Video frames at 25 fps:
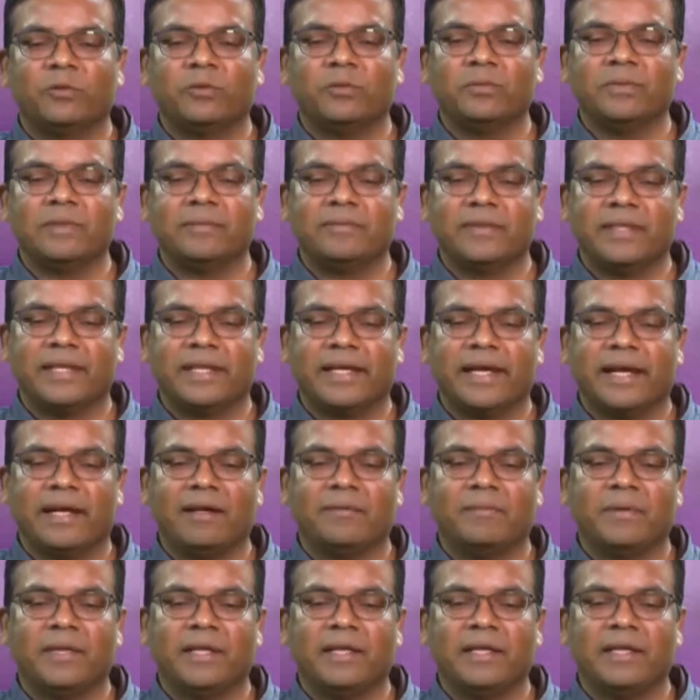250
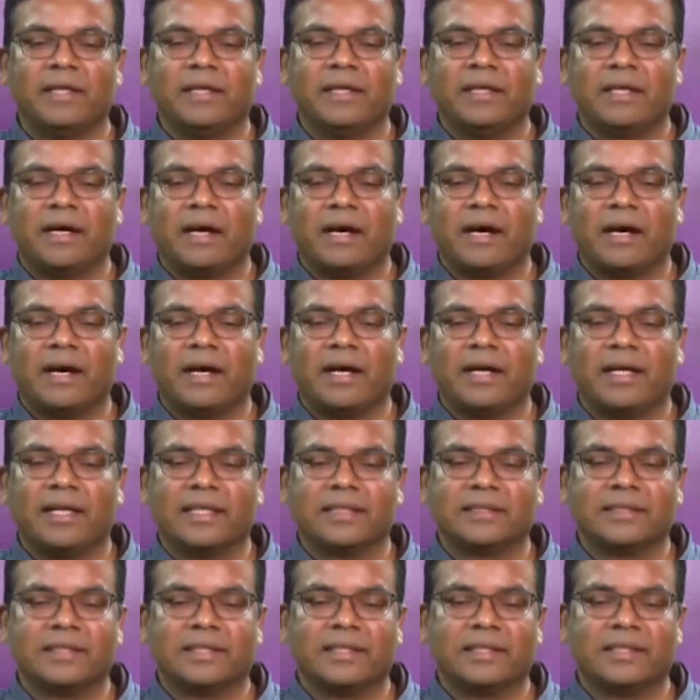keV hard
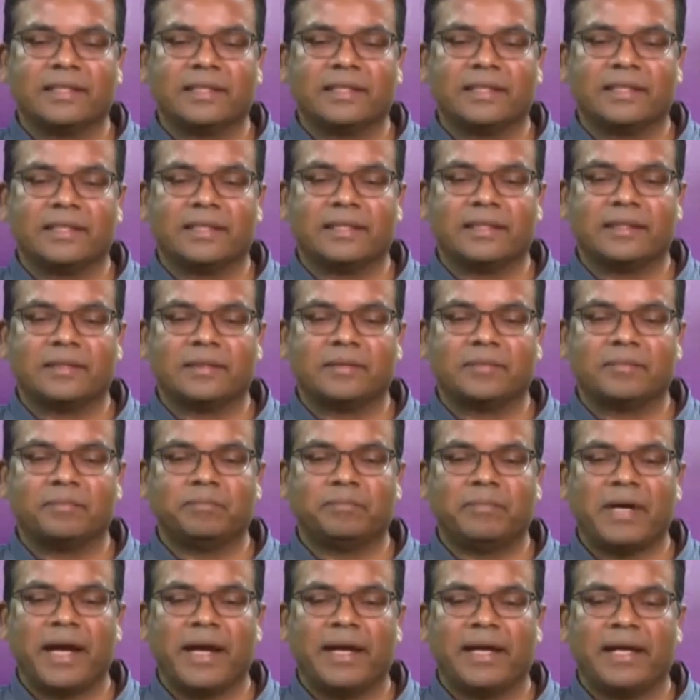X-ray
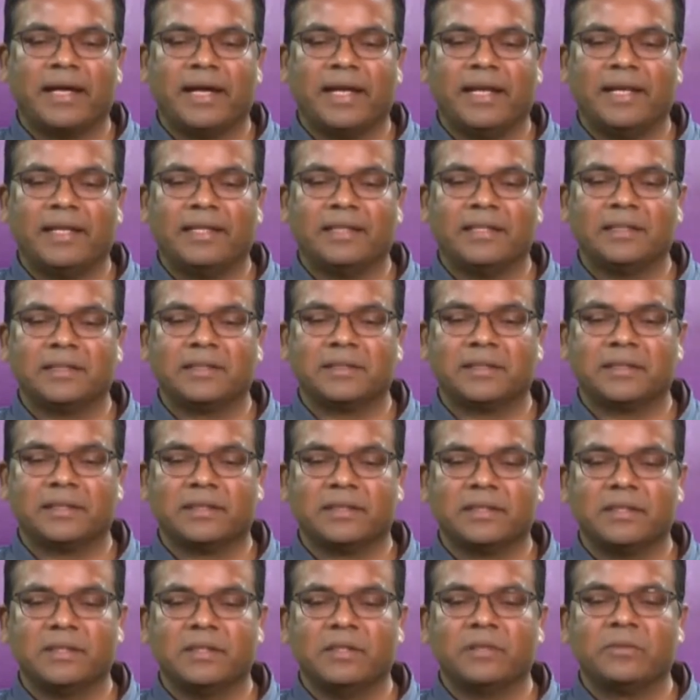band, and it is
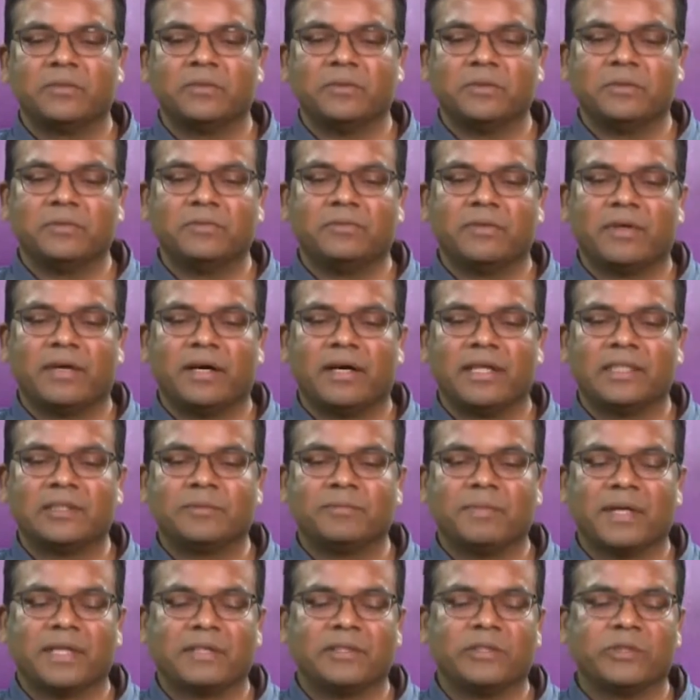good for
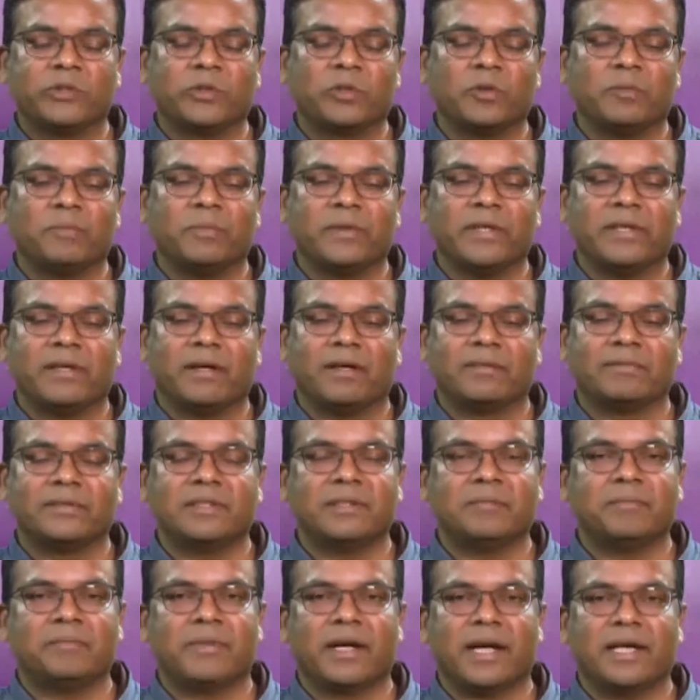spectroscopy of
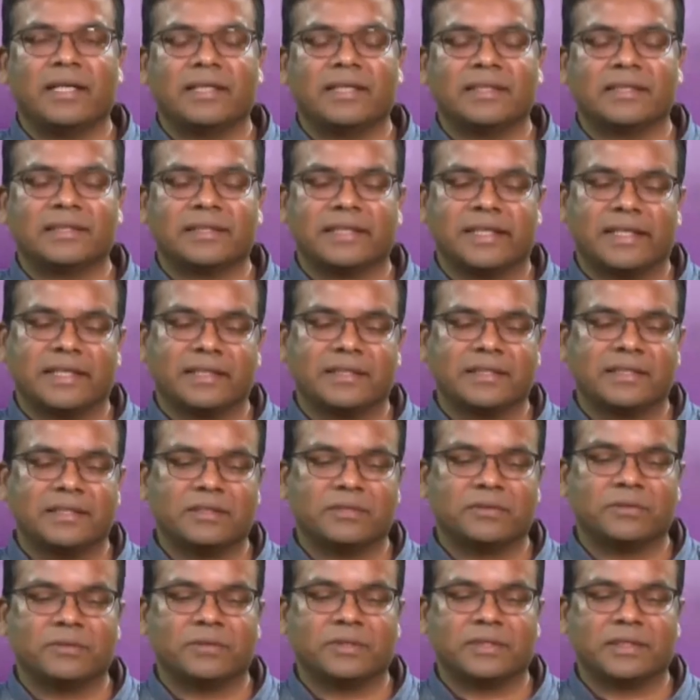the brightest X-ray
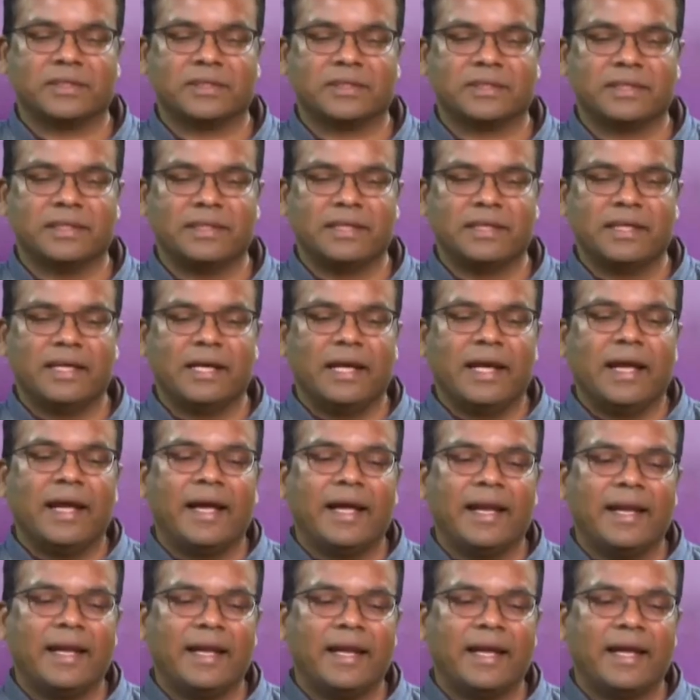sources.
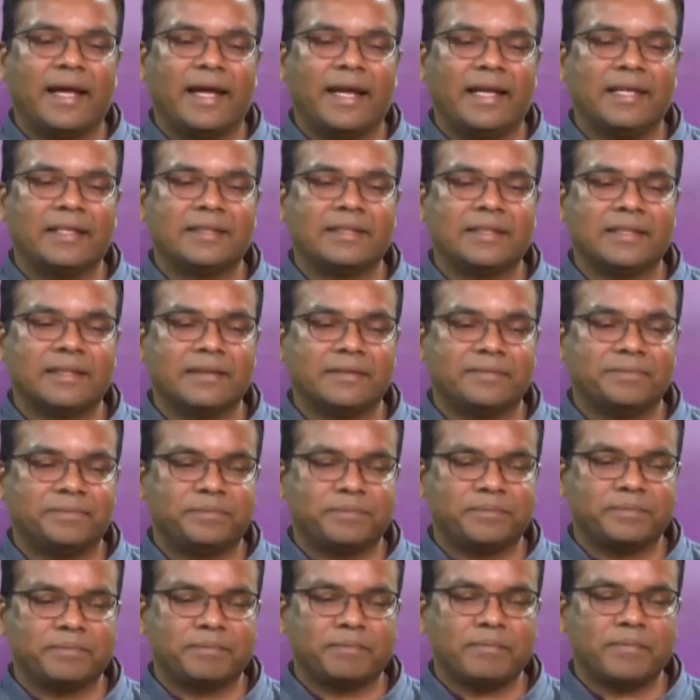In addition,
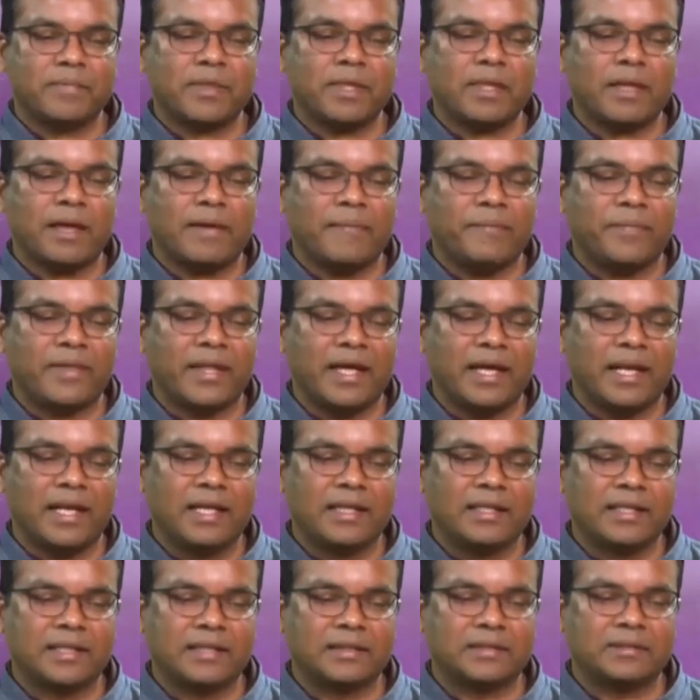there
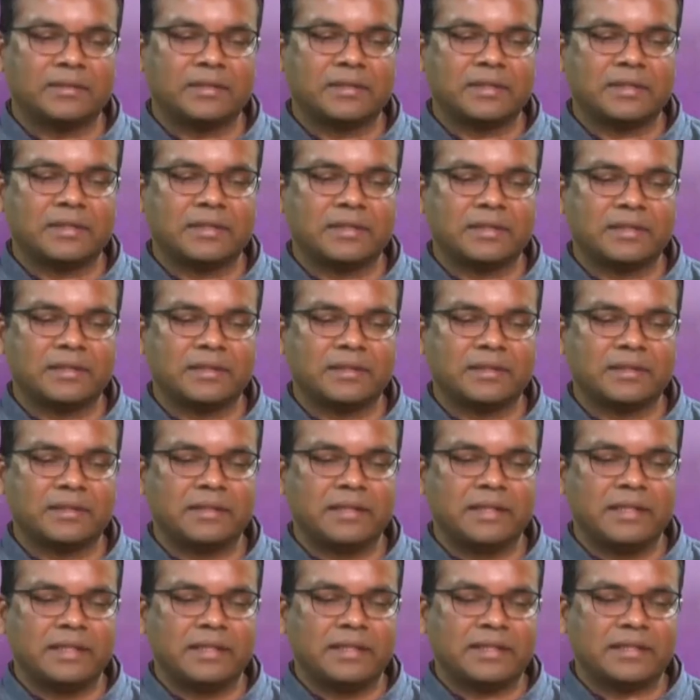is a
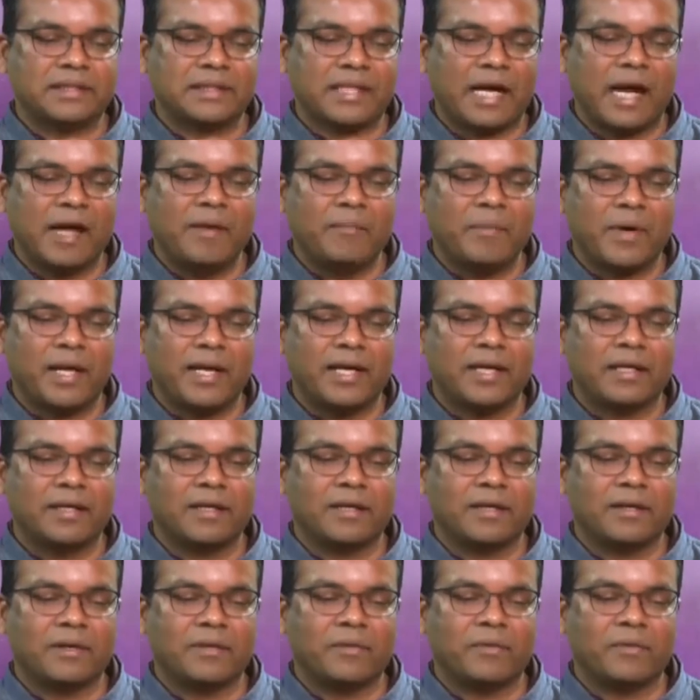sky monitor
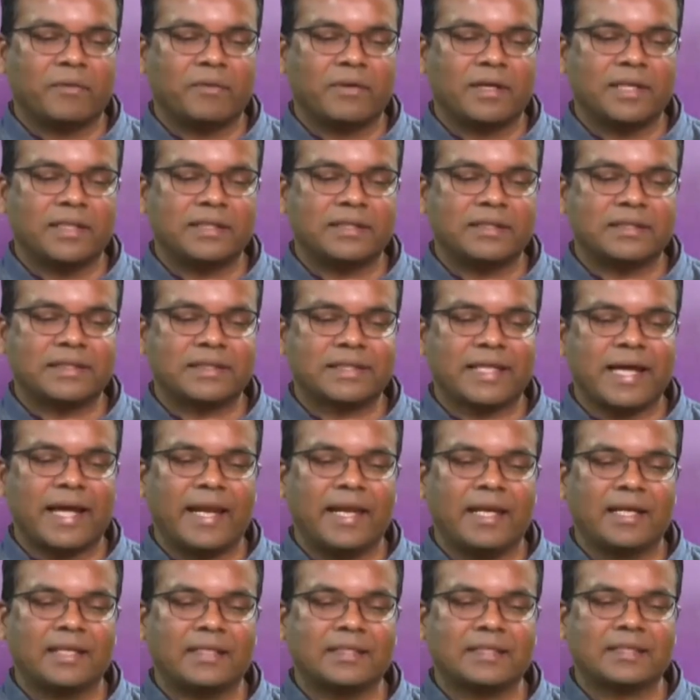known as
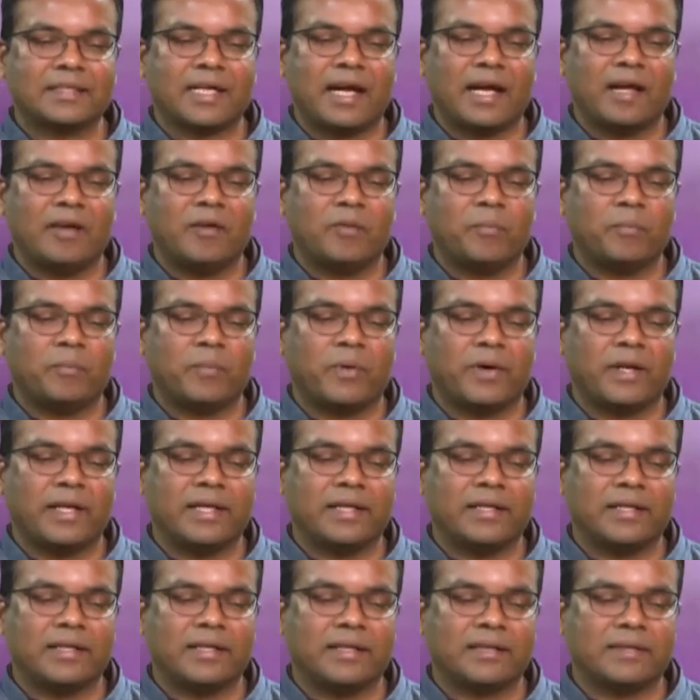scanning sky
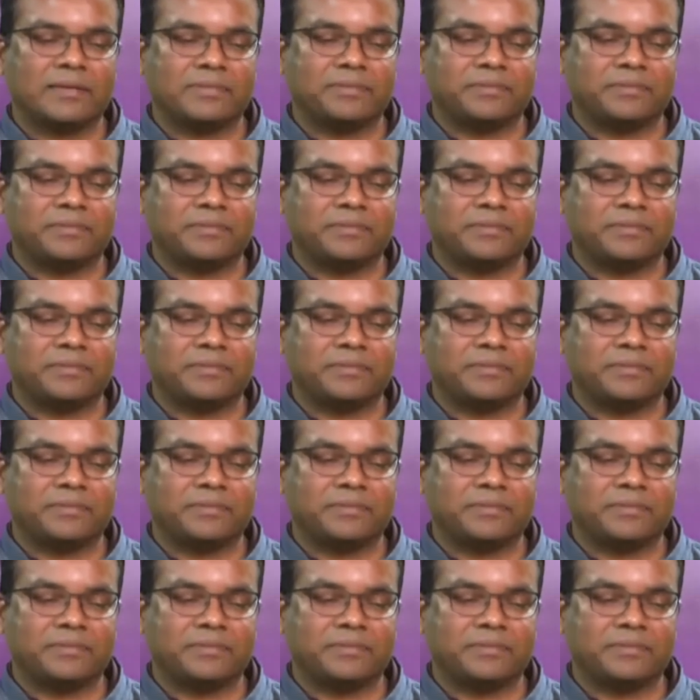monitor,